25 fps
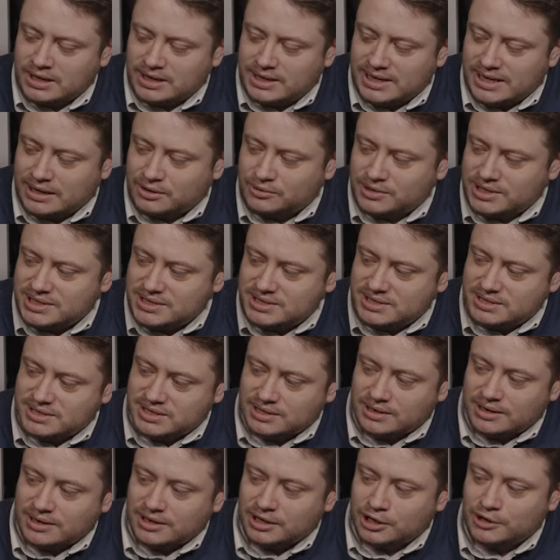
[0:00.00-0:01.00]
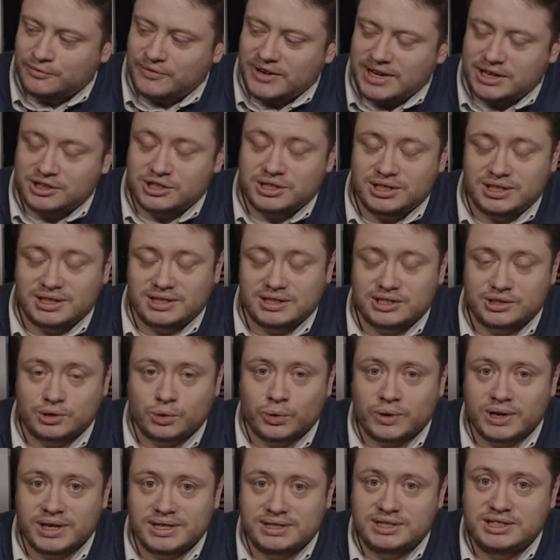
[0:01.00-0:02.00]
Now, this style of etching is
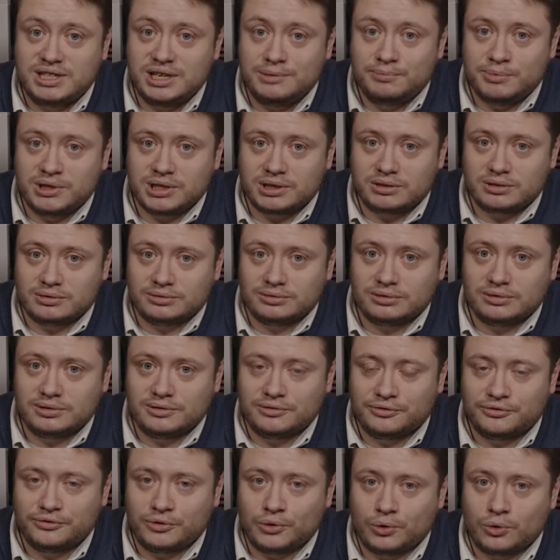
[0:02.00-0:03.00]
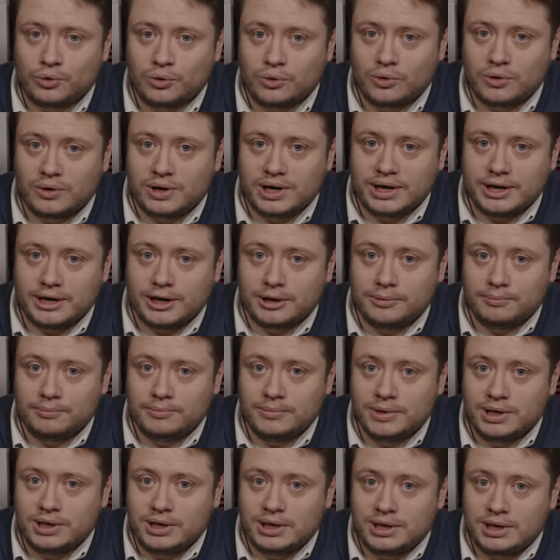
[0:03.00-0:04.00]
quite typical for
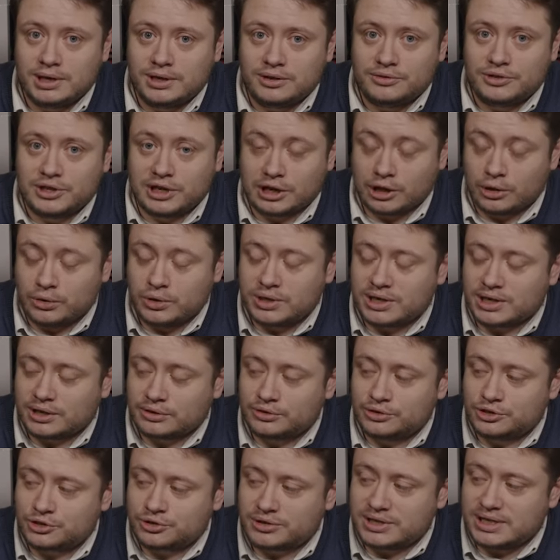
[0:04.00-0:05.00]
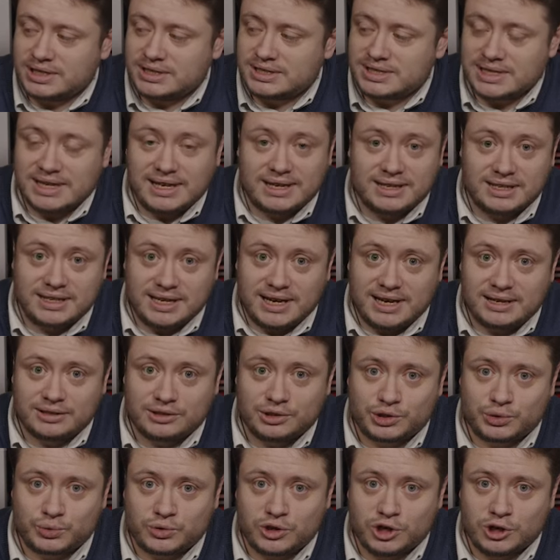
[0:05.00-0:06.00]
the Low Countries and
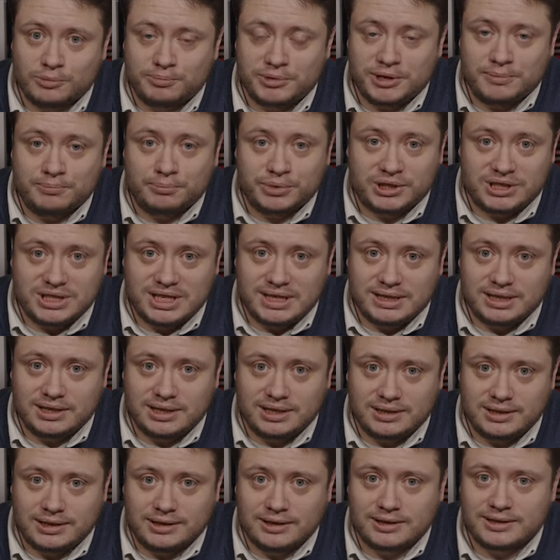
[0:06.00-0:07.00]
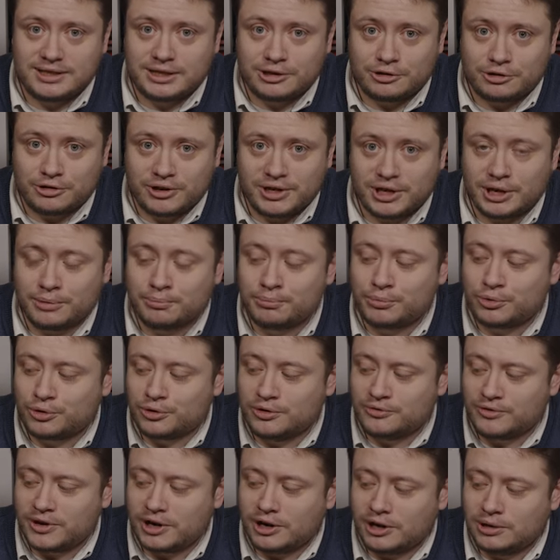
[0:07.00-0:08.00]
Antwerp in particular. There are a number
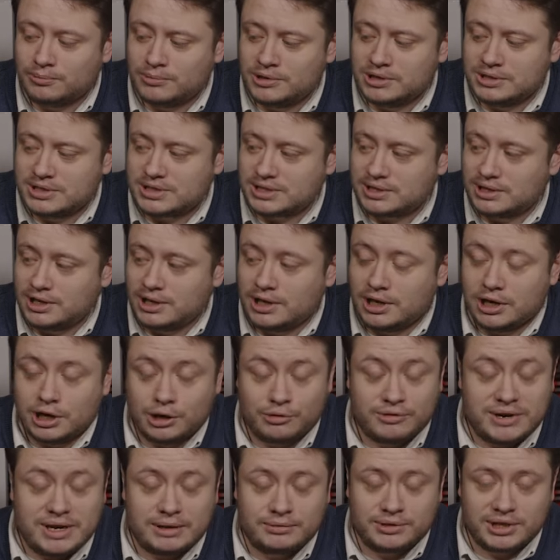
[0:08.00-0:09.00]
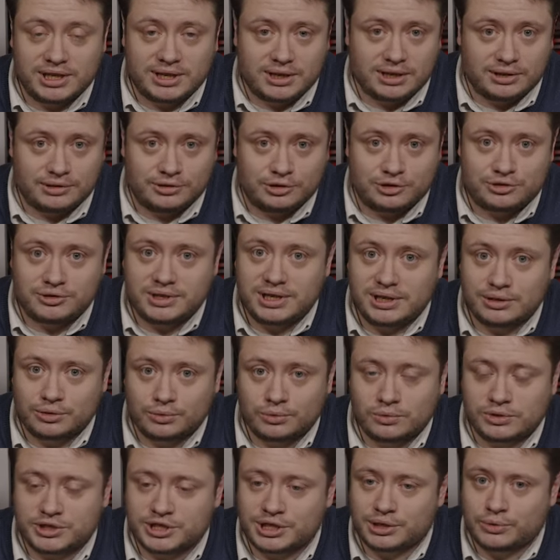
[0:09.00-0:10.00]
of armours around the country and
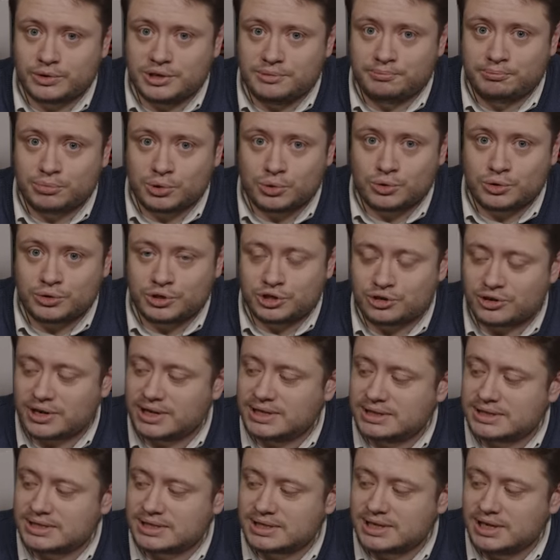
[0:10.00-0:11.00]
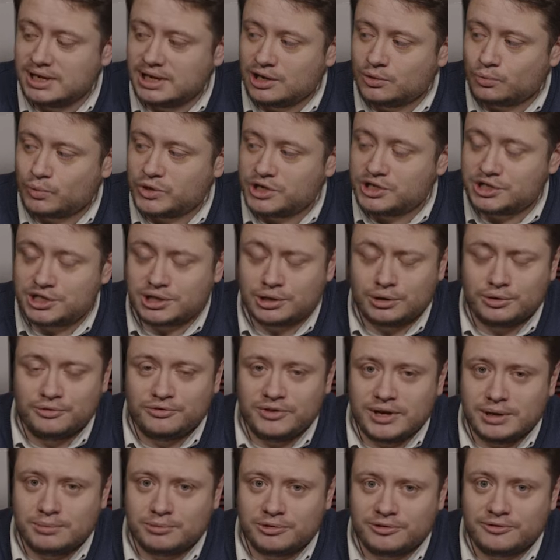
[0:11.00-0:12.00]
also in portraits which show
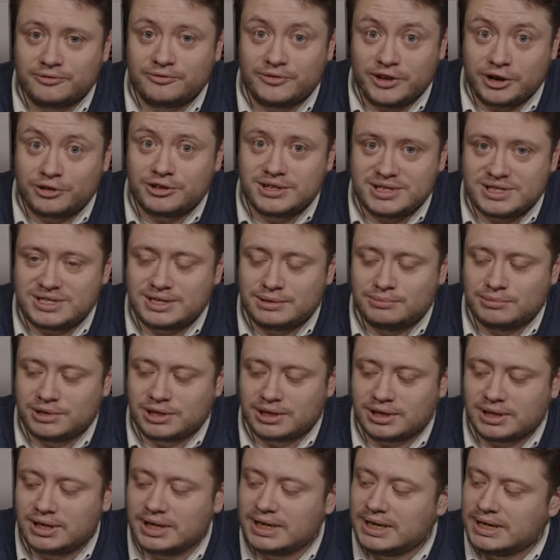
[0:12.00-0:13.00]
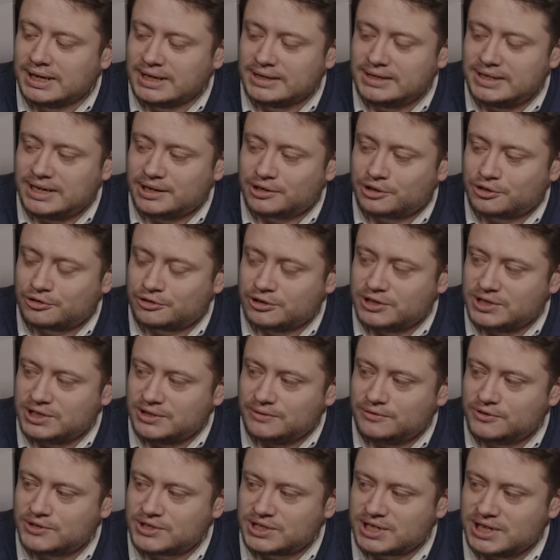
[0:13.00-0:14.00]
them very similar
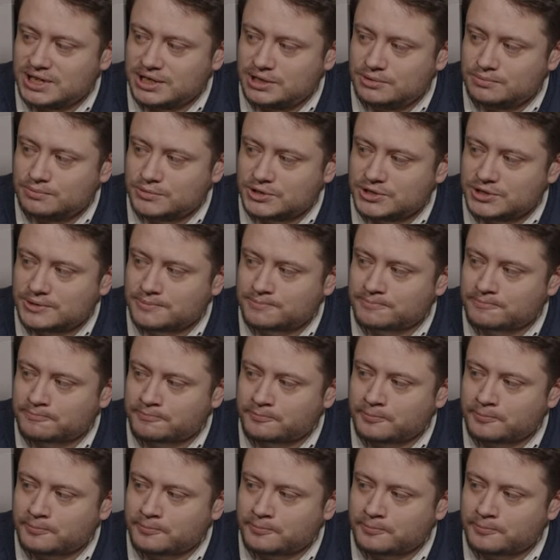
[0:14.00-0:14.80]
decorative schemes.